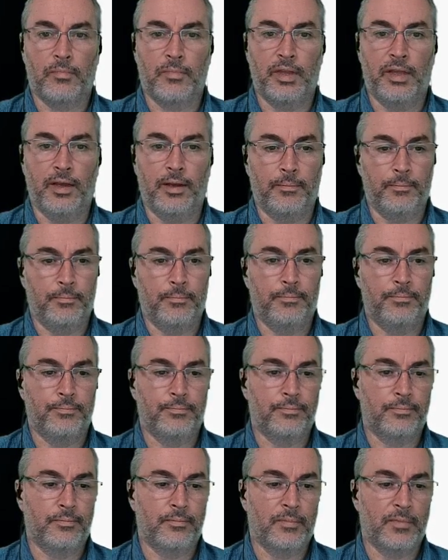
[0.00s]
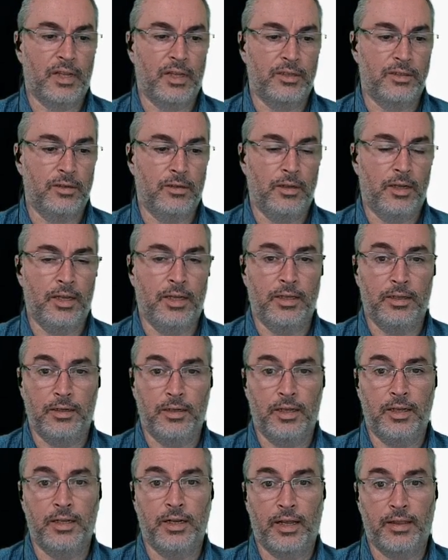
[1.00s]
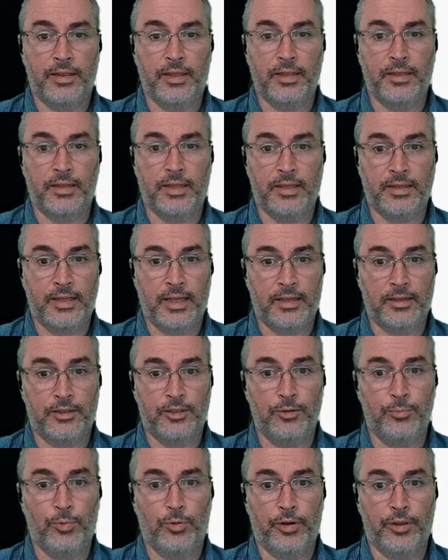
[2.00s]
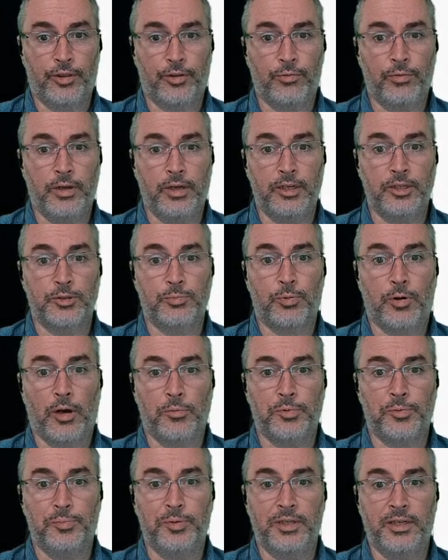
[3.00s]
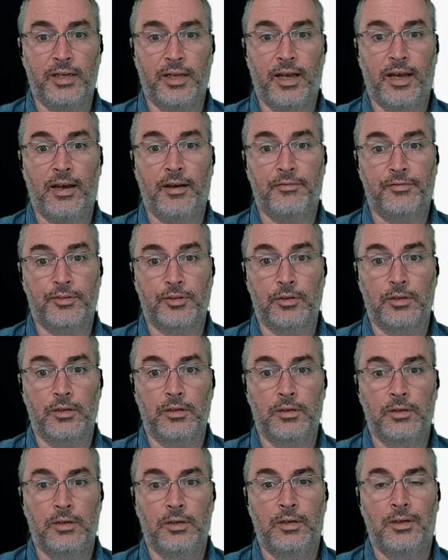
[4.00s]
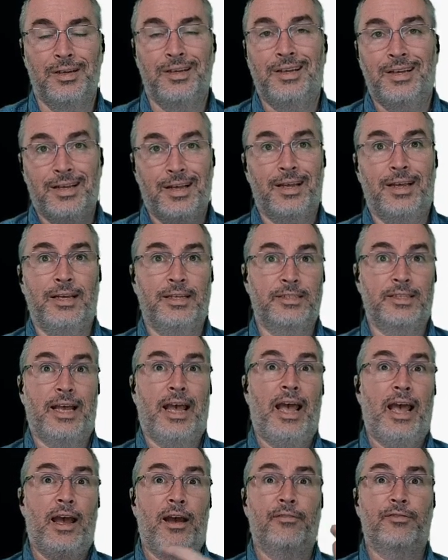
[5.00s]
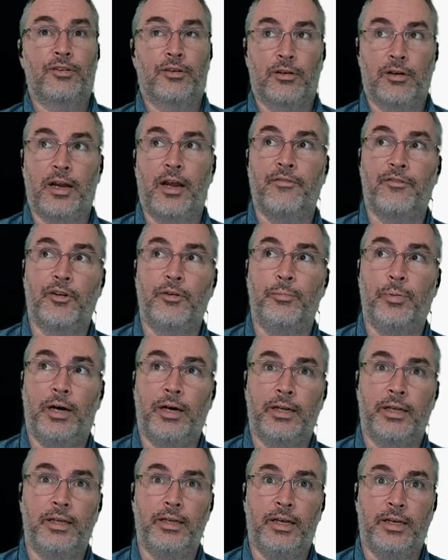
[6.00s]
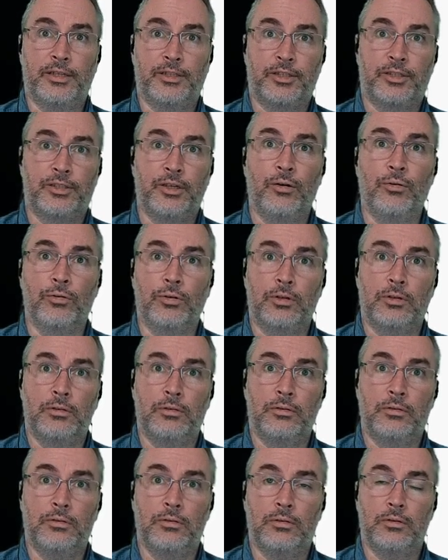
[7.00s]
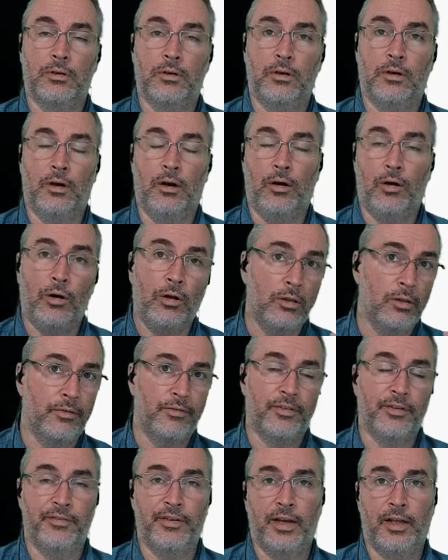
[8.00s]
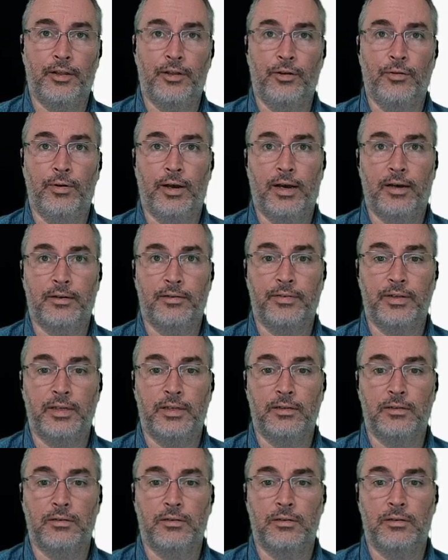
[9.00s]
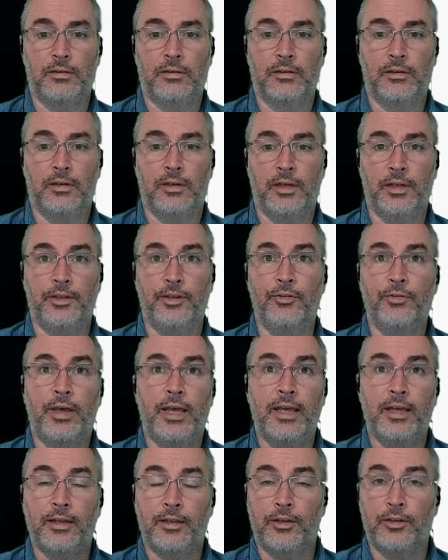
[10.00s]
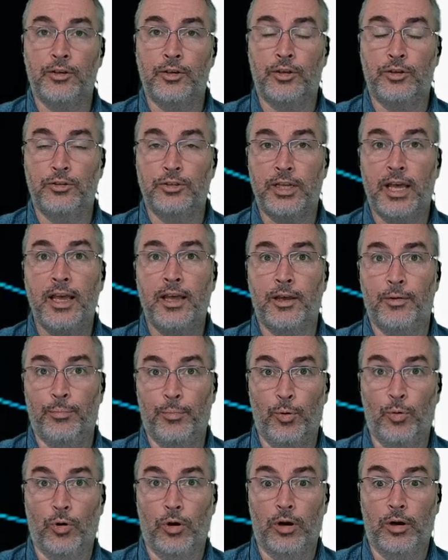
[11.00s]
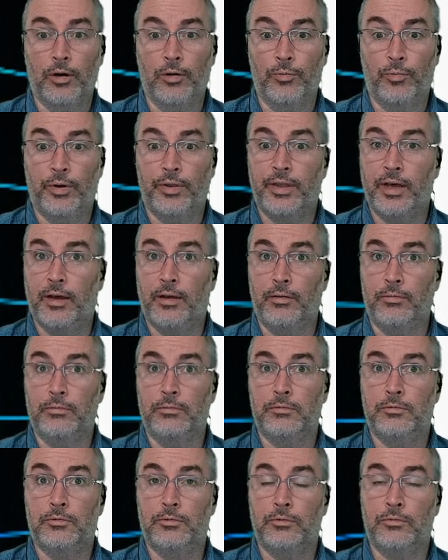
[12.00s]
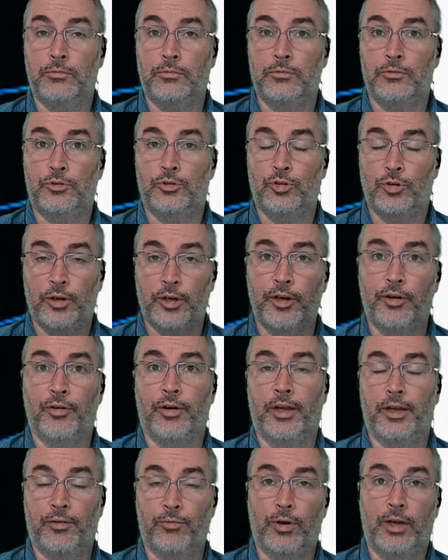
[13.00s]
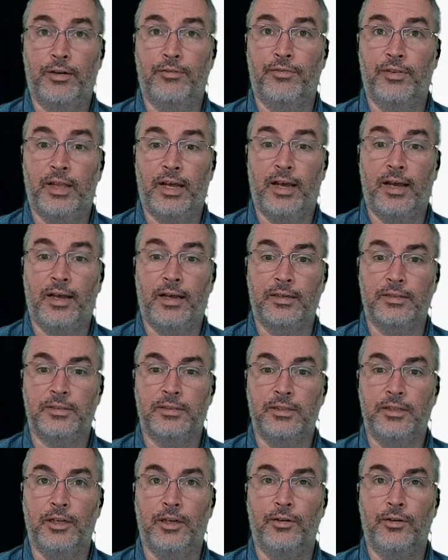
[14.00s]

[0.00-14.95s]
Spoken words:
Yeah. And I think that 2.3 is probably after everybody has soaked all of the value out of it, and you can't take more without triggering red flags.